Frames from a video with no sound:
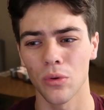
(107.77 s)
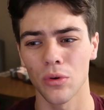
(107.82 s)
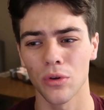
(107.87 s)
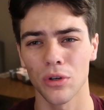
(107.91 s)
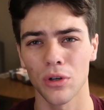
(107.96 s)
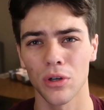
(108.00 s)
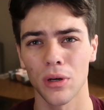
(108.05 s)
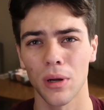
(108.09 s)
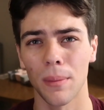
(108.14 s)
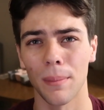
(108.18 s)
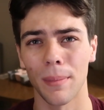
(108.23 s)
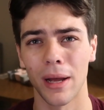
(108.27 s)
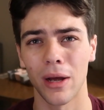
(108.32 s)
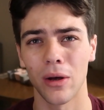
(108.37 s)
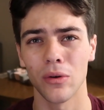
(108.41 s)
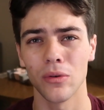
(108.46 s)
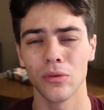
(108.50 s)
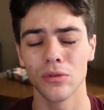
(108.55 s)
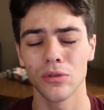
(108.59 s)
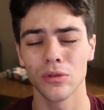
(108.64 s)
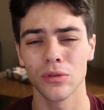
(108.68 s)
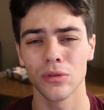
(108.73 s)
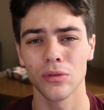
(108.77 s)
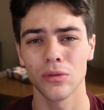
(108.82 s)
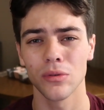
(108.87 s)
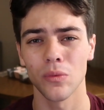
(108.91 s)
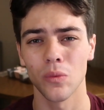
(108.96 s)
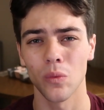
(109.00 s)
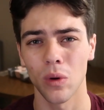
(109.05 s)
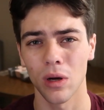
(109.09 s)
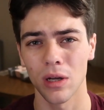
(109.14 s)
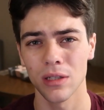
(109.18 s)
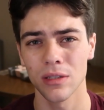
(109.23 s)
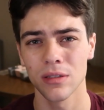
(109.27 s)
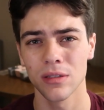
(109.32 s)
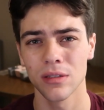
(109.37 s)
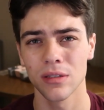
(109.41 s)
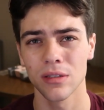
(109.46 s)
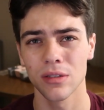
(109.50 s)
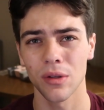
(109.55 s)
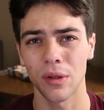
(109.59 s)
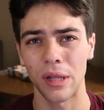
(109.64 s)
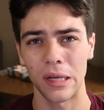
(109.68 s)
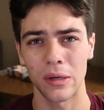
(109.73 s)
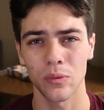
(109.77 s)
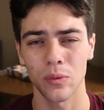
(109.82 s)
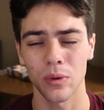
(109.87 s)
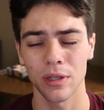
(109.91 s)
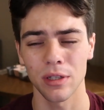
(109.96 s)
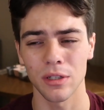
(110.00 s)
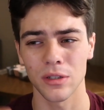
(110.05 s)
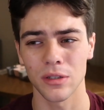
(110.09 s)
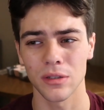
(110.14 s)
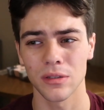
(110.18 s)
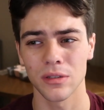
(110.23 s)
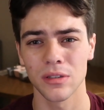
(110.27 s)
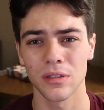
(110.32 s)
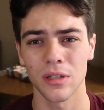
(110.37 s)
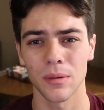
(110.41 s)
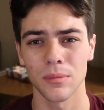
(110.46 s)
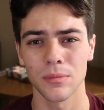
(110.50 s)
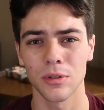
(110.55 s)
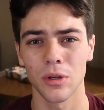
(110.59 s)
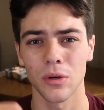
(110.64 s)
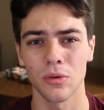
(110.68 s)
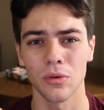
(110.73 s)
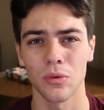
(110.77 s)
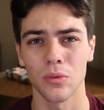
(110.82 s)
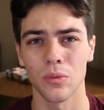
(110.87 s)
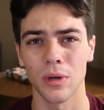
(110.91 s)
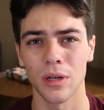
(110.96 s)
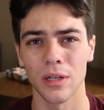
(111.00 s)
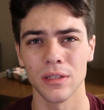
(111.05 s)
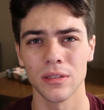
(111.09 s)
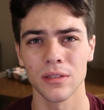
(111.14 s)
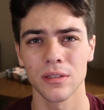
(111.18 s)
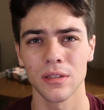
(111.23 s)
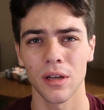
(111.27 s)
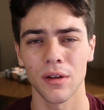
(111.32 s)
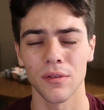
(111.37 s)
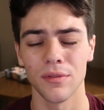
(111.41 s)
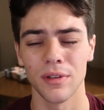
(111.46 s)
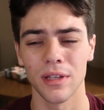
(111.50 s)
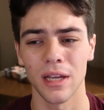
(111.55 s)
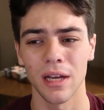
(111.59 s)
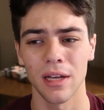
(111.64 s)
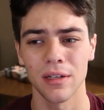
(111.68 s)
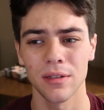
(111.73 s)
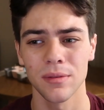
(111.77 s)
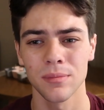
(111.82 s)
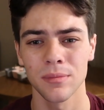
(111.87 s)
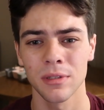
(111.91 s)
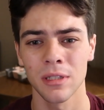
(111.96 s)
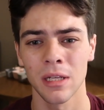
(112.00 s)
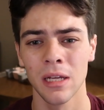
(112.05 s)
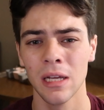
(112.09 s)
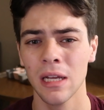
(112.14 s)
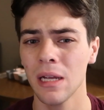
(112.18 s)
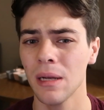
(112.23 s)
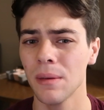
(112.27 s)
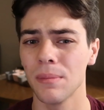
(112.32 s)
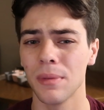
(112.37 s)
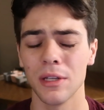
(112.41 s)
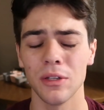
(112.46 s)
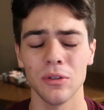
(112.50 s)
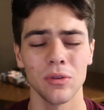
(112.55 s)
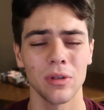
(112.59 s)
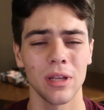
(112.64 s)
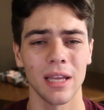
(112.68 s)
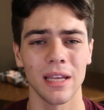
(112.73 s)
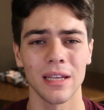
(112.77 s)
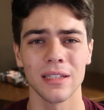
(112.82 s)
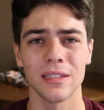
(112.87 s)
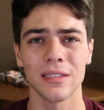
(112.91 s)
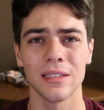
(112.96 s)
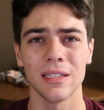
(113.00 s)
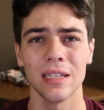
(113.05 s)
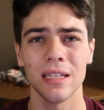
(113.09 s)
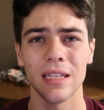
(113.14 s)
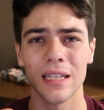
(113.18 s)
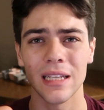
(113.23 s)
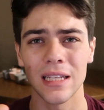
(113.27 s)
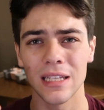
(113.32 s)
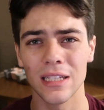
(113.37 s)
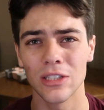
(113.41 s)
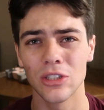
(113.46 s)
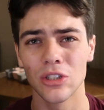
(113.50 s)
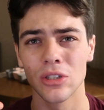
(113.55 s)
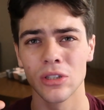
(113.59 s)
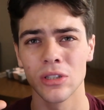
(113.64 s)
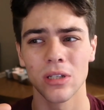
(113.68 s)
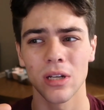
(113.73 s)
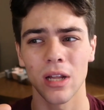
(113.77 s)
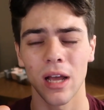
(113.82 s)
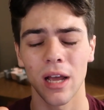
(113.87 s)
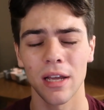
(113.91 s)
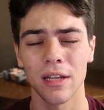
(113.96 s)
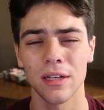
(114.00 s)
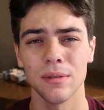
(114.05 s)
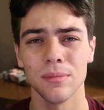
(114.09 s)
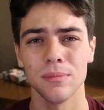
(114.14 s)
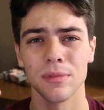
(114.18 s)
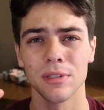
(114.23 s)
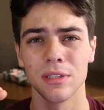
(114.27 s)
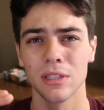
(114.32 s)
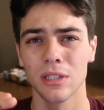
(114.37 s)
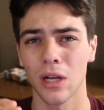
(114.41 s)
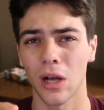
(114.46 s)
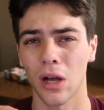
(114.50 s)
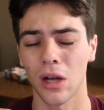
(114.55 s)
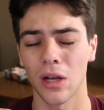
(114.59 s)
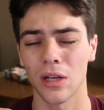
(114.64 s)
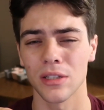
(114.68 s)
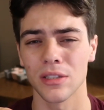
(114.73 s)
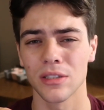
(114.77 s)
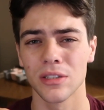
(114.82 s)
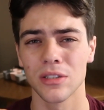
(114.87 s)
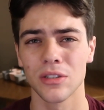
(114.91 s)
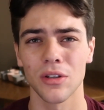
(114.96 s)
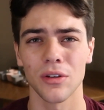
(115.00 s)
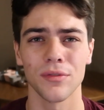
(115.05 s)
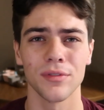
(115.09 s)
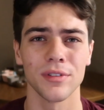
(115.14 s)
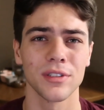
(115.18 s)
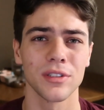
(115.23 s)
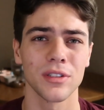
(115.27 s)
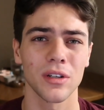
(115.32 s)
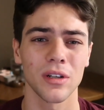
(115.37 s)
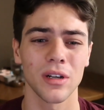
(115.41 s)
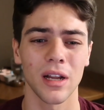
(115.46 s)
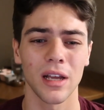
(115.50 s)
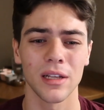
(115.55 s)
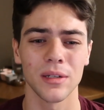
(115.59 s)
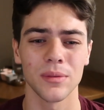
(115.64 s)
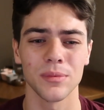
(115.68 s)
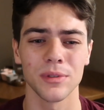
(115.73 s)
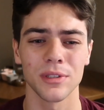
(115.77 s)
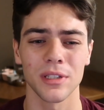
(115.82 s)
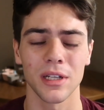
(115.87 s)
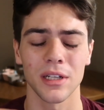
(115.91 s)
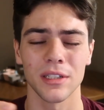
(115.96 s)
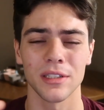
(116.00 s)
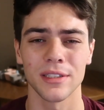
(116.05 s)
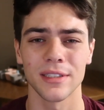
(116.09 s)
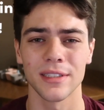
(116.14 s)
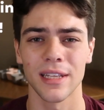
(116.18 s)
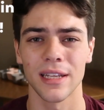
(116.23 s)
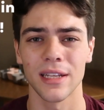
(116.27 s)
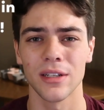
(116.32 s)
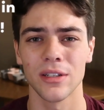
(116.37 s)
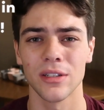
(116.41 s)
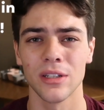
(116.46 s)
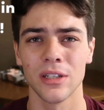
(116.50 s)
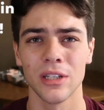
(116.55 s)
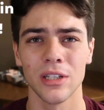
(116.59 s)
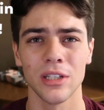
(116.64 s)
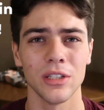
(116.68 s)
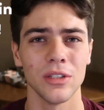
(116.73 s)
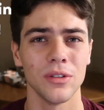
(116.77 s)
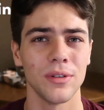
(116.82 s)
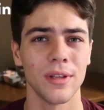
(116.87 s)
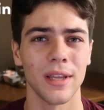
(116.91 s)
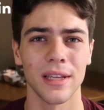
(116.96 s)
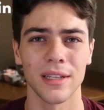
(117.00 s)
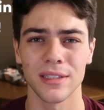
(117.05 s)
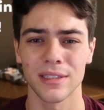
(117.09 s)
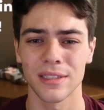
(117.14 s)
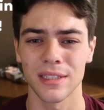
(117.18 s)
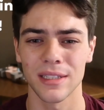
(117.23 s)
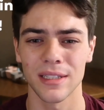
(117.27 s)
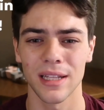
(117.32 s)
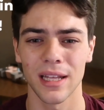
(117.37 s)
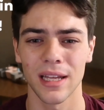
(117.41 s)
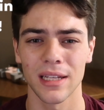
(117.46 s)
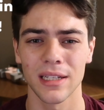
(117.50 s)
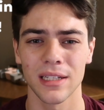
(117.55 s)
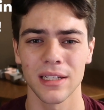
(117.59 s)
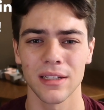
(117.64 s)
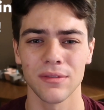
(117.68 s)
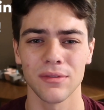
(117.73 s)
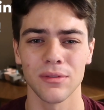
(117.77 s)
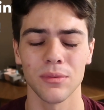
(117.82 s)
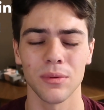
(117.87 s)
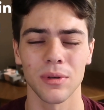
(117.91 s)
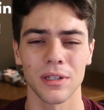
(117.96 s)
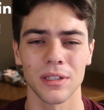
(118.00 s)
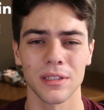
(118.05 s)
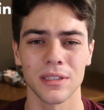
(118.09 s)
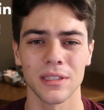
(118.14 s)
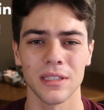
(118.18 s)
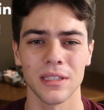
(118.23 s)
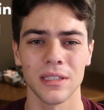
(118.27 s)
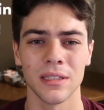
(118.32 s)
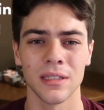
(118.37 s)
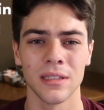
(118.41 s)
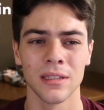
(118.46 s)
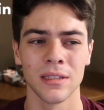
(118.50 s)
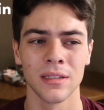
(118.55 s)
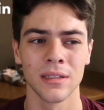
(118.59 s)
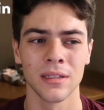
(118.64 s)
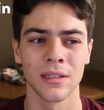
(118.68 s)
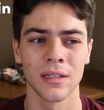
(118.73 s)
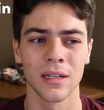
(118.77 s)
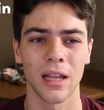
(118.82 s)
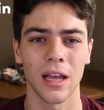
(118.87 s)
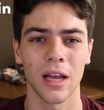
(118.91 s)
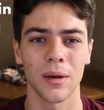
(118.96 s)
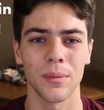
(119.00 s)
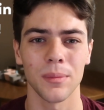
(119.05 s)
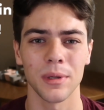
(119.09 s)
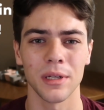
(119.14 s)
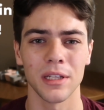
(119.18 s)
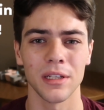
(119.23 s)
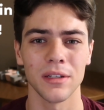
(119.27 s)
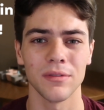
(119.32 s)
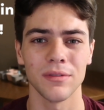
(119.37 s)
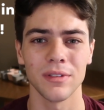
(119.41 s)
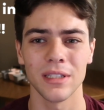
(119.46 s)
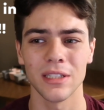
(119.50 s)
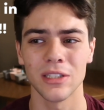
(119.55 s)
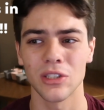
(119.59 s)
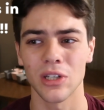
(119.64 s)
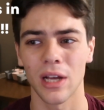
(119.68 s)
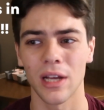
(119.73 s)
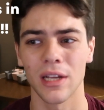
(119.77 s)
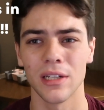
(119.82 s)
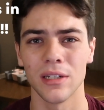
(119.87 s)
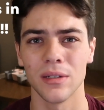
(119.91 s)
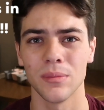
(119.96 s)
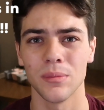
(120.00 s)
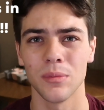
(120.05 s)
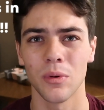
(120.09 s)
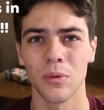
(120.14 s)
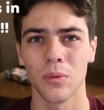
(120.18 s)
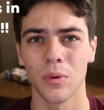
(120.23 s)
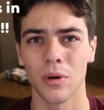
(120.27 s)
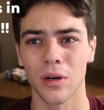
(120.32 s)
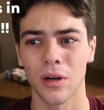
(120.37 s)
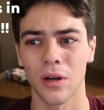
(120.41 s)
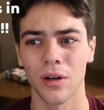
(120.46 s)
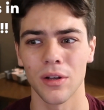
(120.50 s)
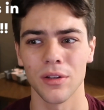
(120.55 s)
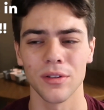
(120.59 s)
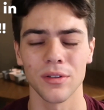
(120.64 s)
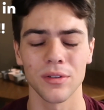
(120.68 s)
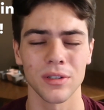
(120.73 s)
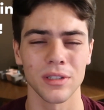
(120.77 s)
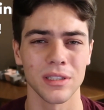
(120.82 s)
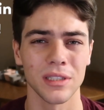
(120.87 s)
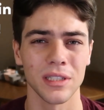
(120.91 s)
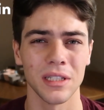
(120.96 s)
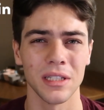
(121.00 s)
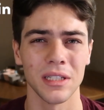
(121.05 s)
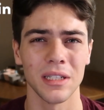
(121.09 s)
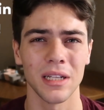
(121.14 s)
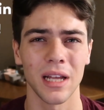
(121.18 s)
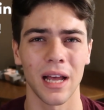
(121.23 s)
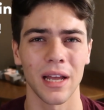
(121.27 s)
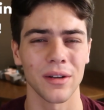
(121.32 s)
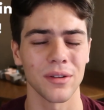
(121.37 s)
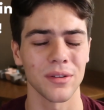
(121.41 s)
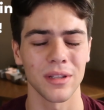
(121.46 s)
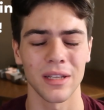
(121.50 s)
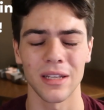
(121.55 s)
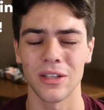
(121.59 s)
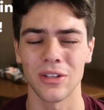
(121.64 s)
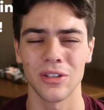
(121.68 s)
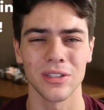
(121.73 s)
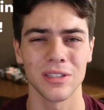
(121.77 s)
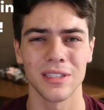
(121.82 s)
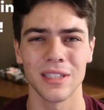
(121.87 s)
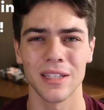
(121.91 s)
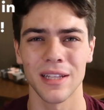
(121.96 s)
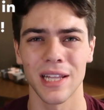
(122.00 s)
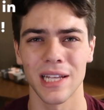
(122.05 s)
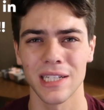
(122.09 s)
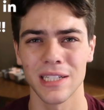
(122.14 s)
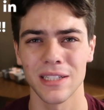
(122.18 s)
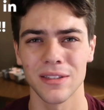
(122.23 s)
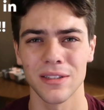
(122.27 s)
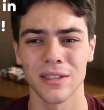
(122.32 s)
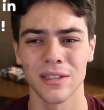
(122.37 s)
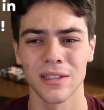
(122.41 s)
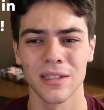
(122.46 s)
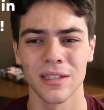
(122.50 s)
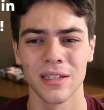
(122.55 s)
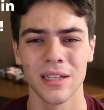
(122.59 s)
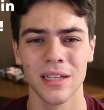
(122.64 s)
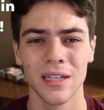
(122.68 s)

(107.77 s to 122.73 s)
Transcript: order amount was, so like what your subtotal was of the items, but you can't see each item's cost. So if a certain item was on sale, you can't see that. If you want to see how many of each item were on the receipt, I don't think you could see that either.